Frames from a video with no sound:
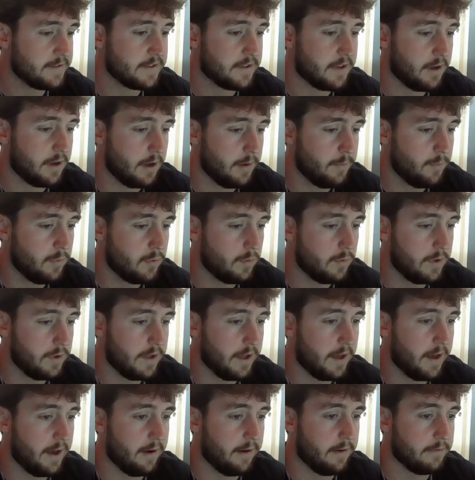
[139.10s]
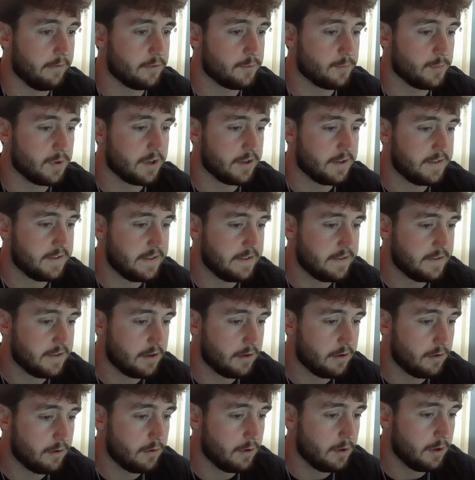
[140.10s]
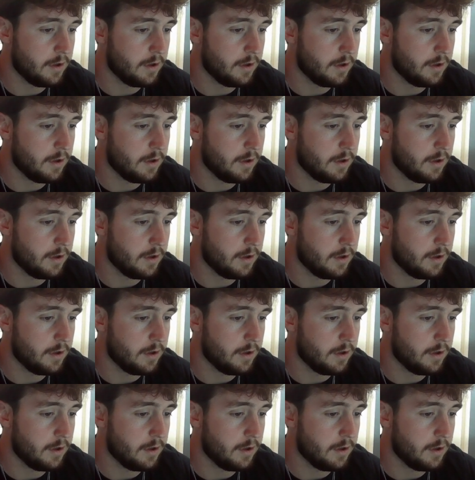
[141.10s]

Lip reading: up, we have Sprigatito.